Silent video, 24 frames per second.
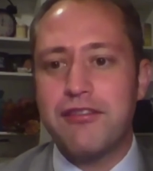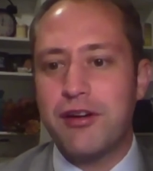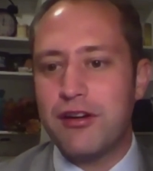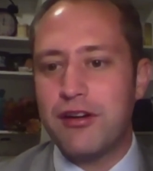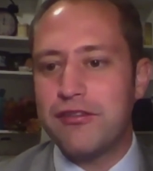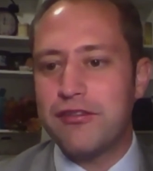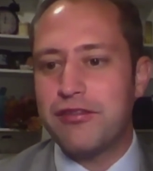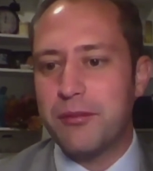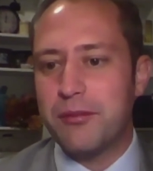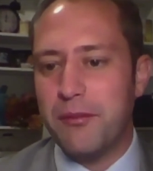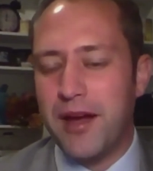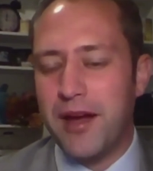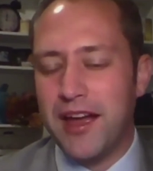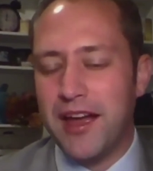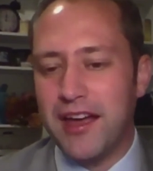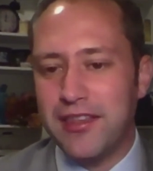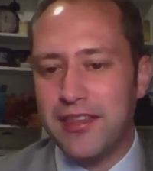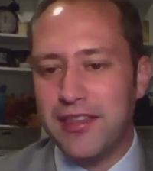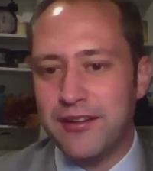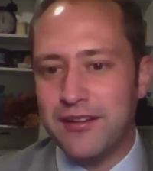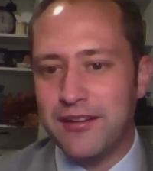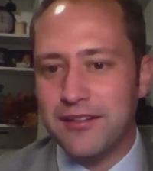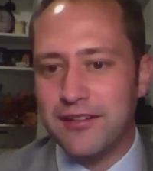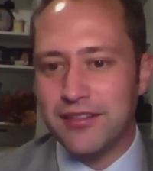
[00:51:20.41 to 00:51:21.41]
I've heard from my
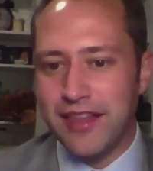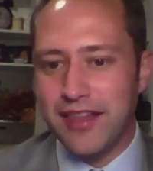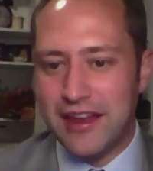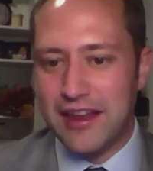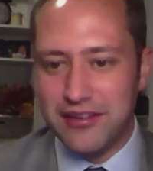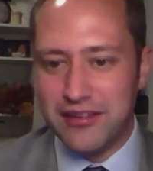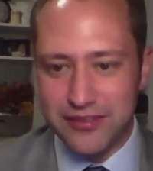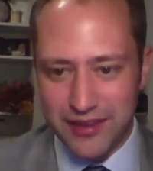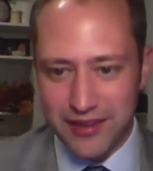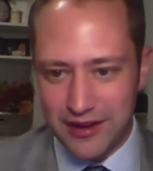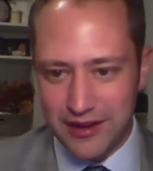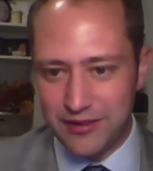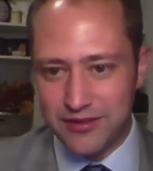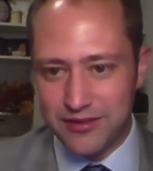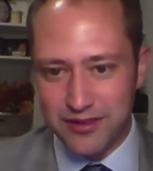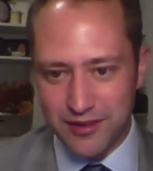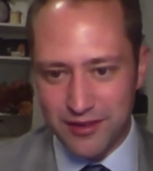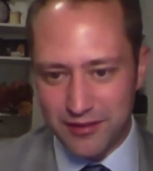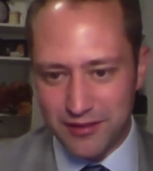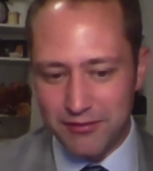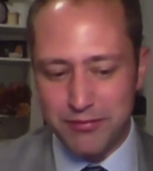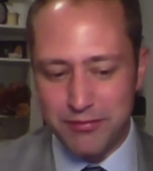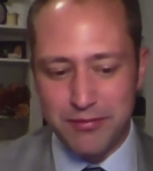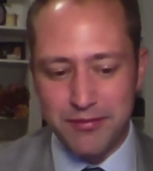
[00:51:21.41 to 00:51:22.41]
other legislators
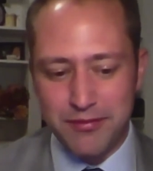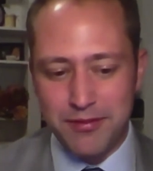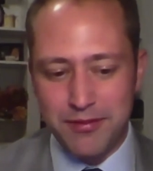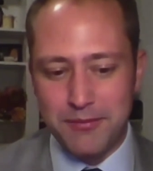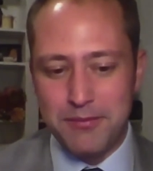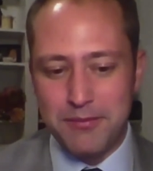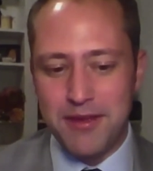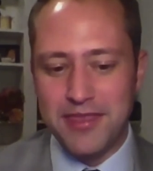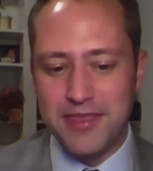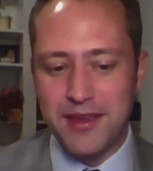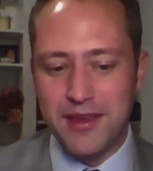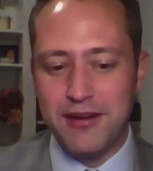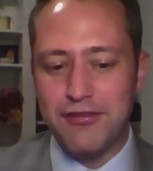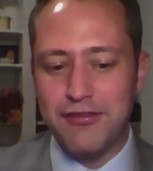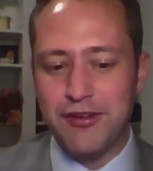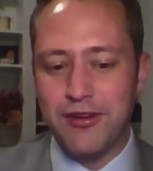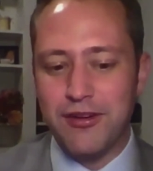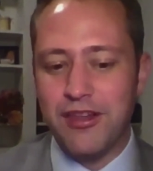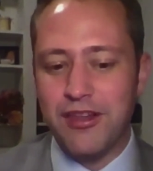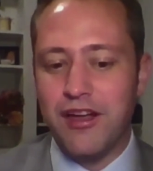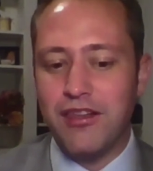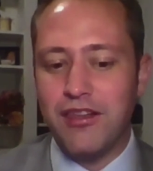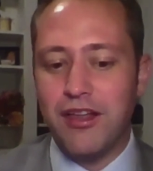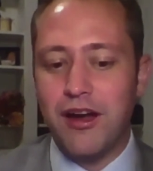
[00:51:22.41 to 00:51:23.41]
that have been there
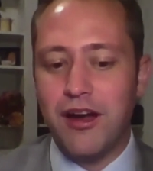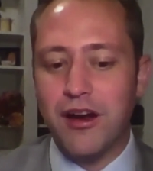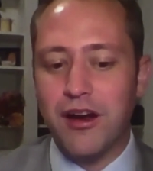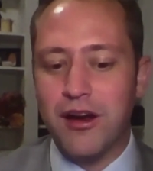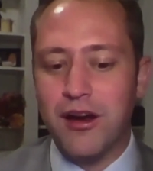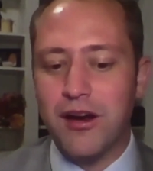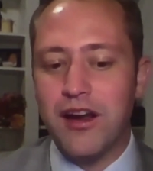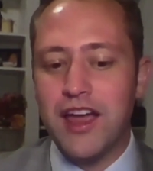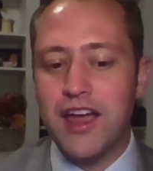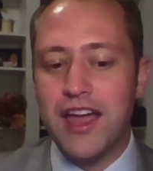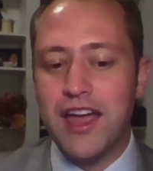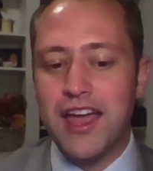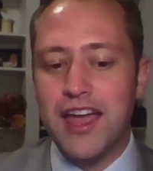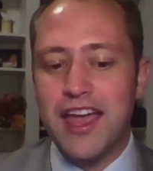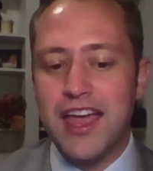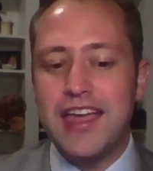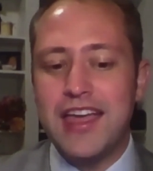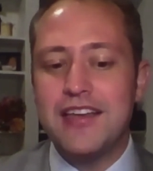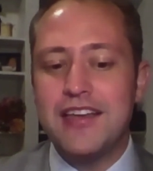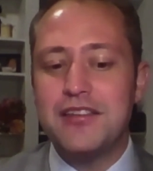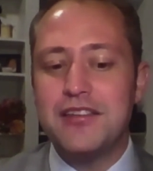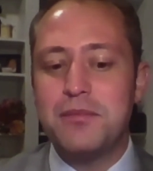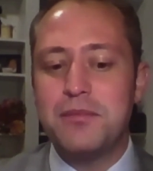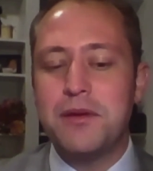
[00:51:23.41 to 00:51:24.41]
for a lot longer,
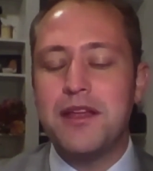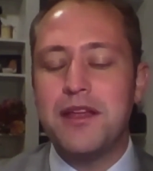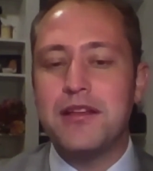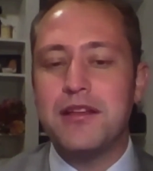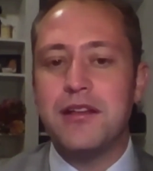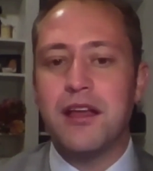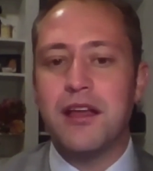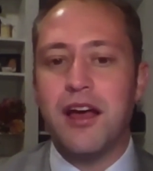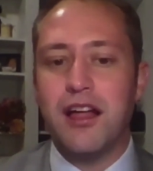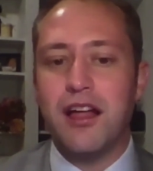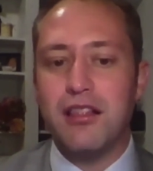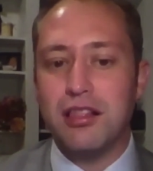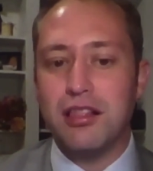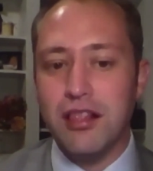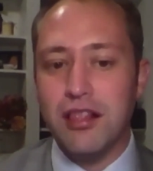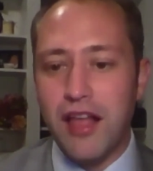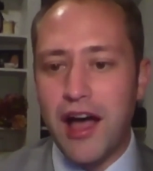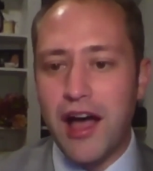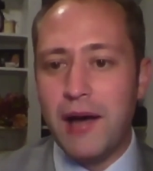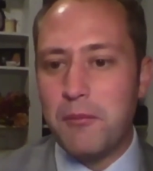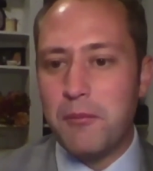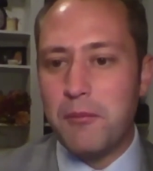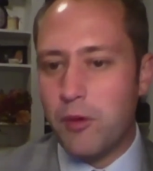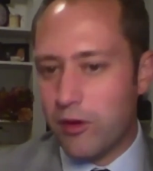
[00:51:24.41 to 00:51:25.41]
he has been a
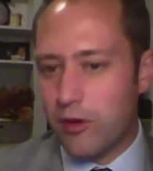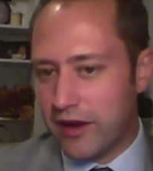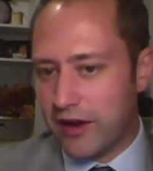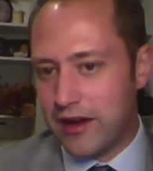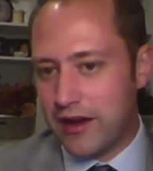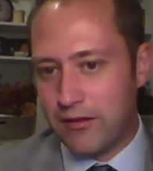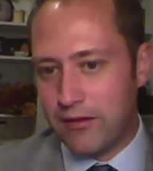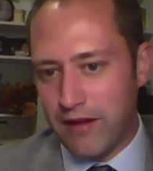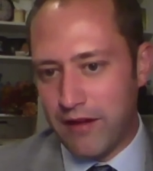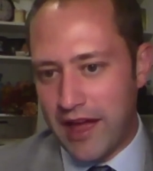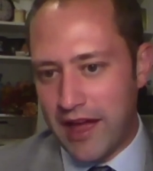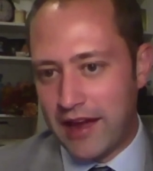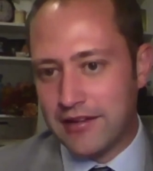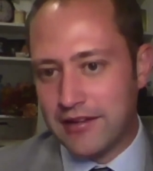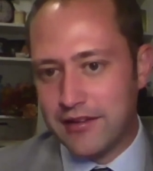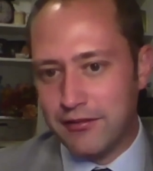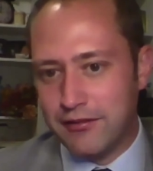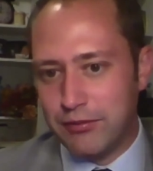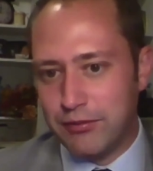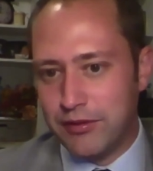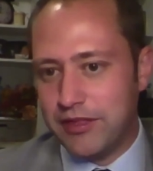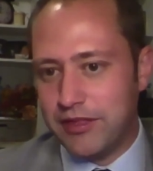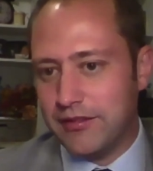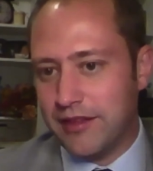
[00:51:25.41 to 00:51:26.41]
lot more
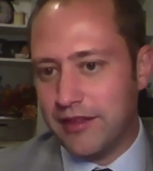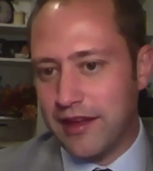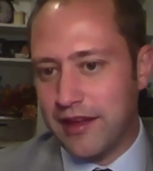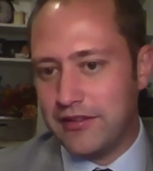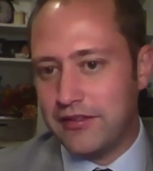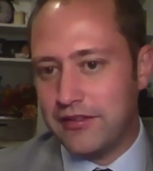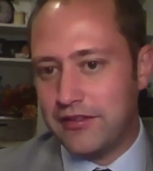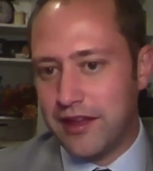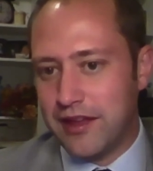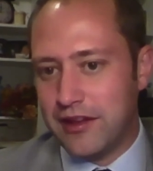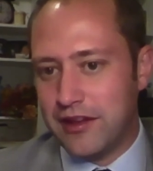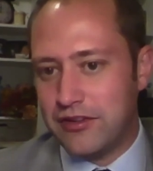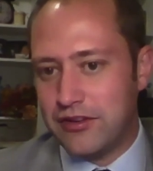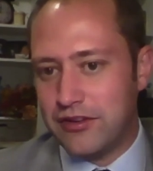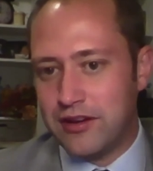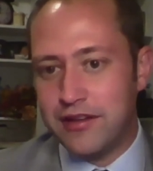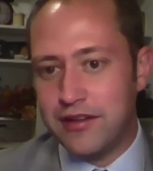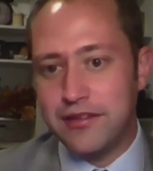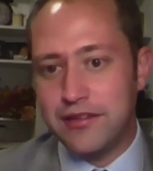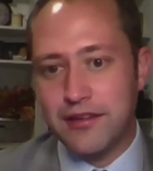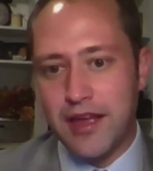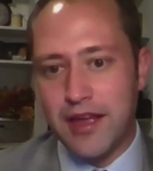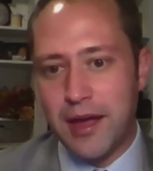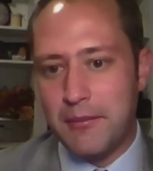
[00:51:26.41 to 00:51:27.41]
interactive with the legislature.
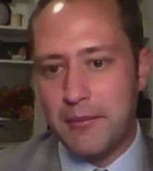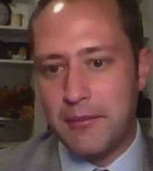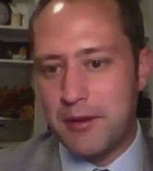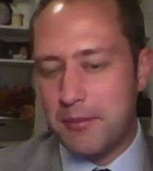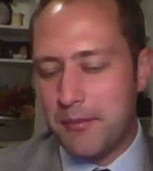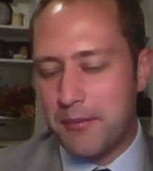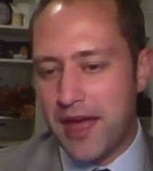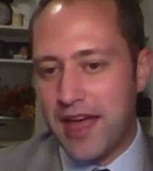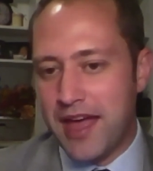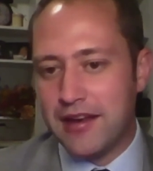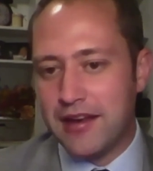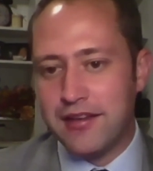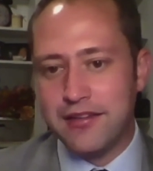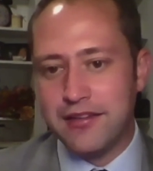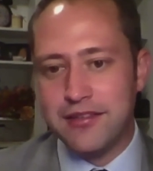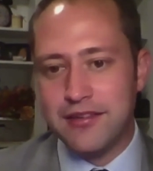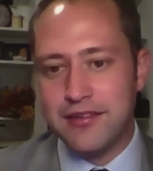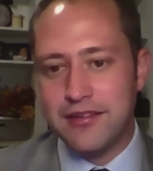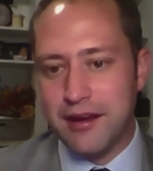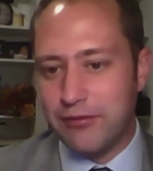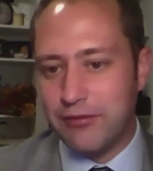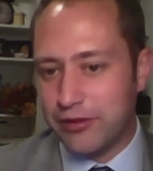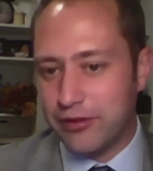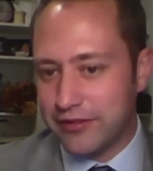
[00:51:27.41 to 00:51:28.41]
He's come and met
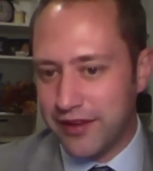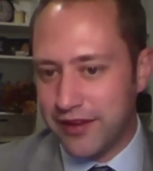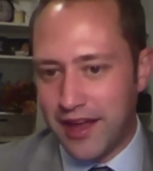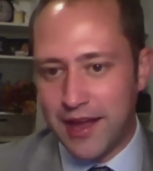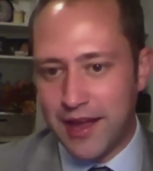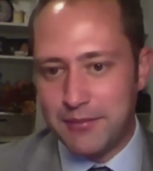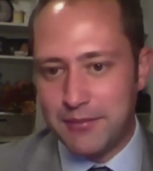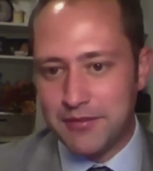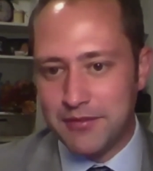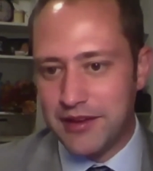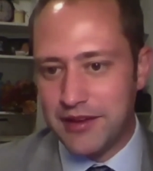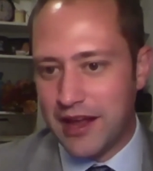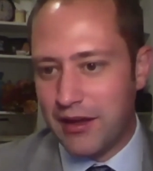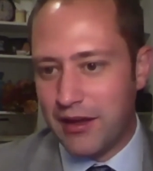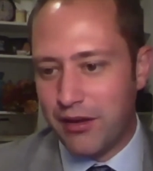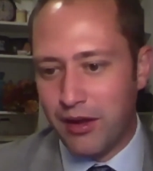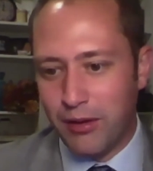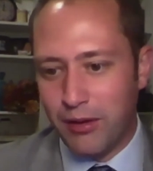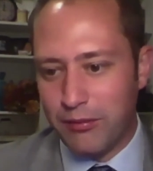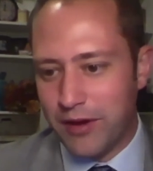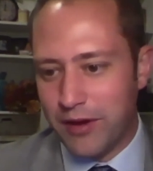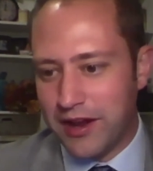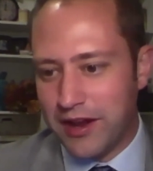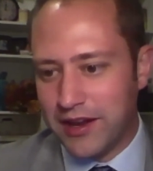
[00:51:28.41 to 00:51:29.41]
several times now
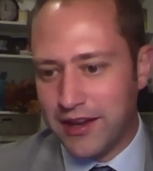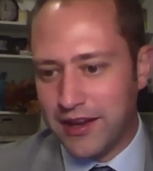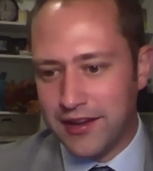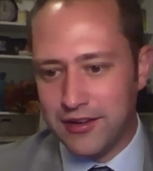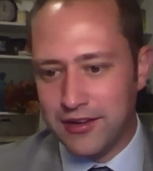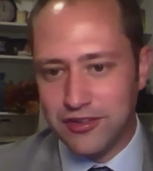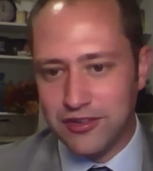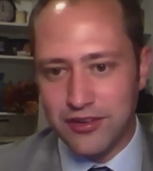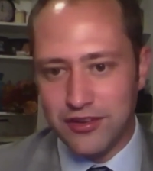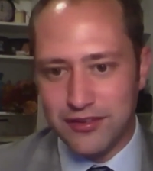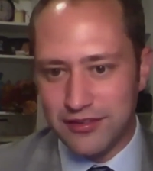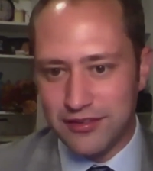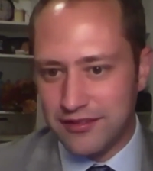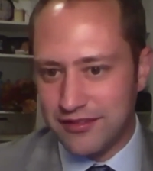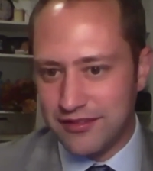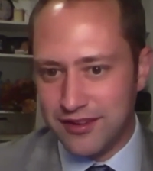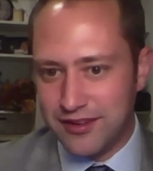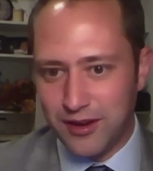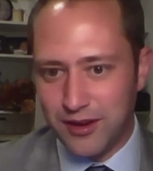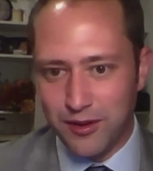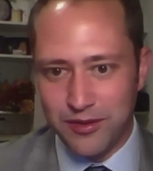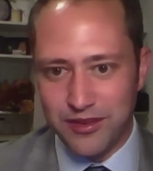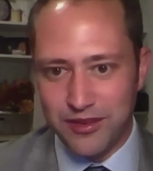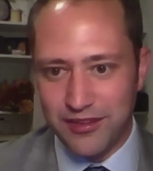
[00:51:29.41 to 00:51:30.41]
already in just
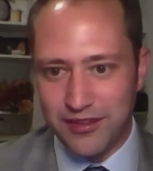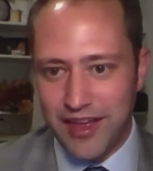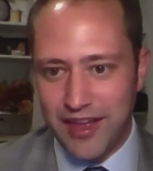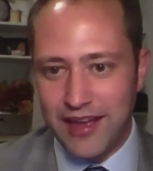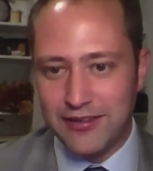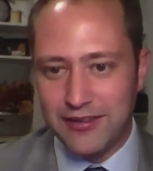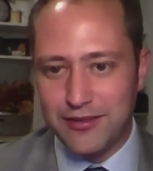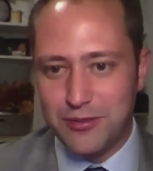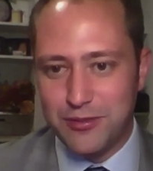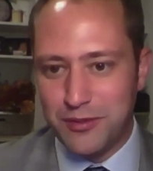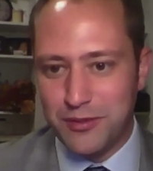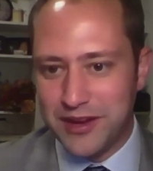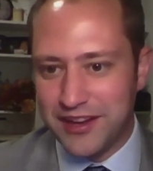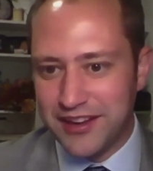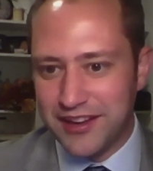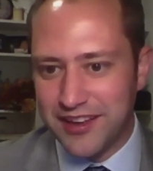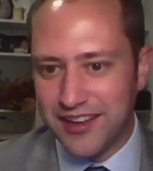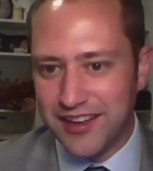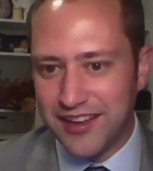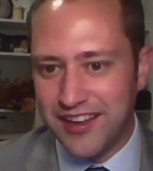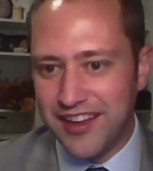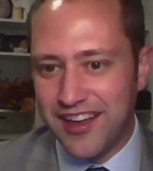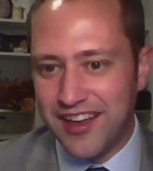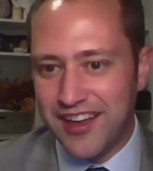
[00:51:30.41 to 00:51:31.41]
the last
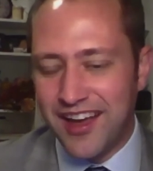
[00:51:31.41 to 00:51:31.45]
week.